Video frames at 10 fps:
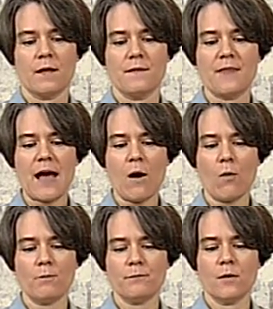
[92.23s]
Now,
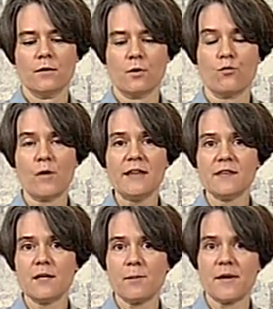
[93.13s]
the great
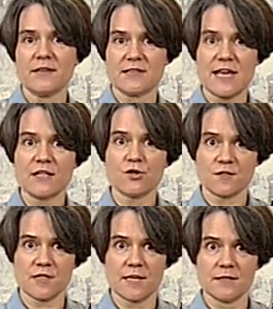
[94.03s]
thing about this
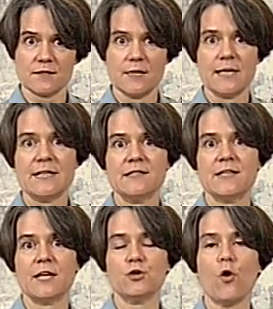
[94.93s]
exercise is
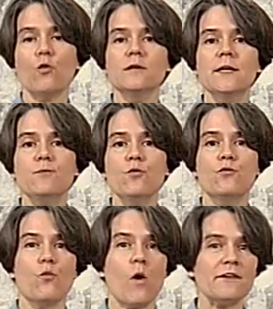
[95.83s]
that you only move
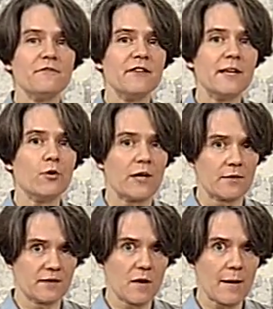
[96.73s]
one finger at
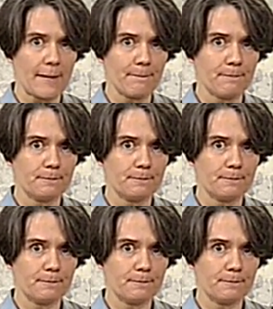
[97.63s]
a time.